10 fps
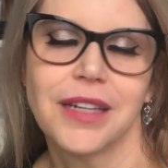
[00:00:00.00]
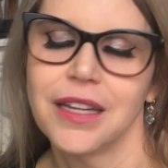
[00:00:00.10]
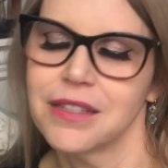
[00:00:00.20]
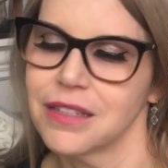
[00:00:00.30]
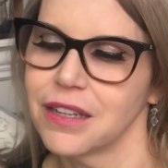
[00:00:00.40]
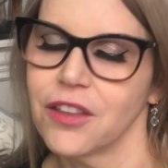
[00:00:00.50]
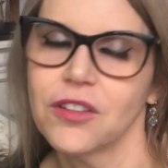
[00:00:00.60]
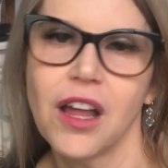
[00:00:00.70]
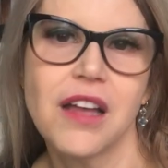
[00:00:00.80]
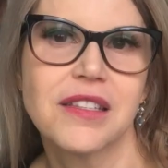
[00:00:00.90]
It's
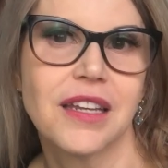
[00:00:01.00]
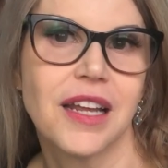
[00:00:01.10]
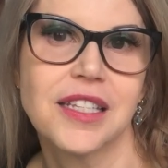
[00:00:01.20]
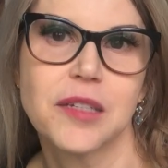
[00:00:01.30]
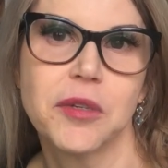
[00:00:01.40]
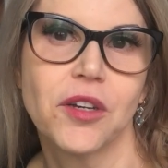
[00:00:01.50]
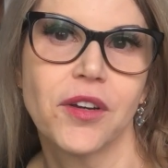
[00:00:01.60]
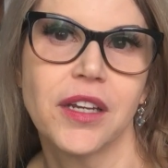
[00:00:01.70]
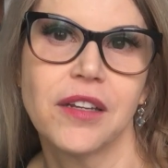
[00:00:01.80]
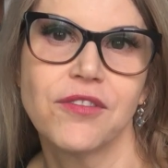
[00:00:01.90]
another loss that has to be
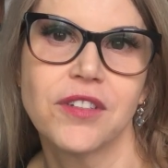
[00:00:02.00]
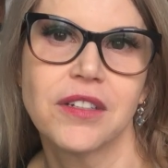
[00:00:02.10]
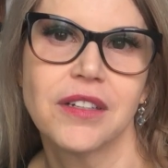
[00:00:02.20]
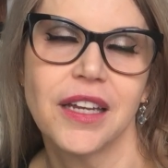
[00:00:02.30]
grieved.